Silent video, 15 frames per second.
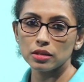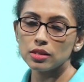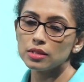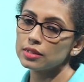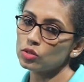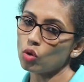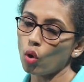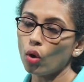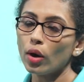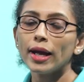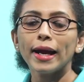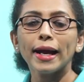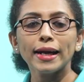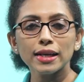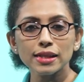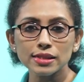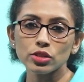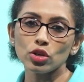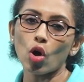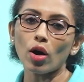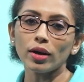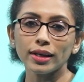So, it is
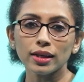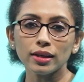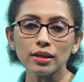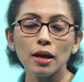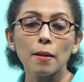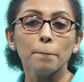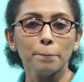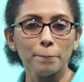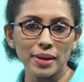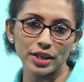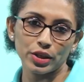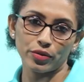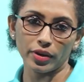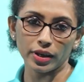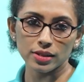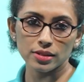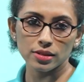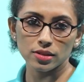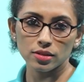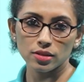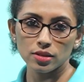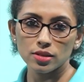not a matrix.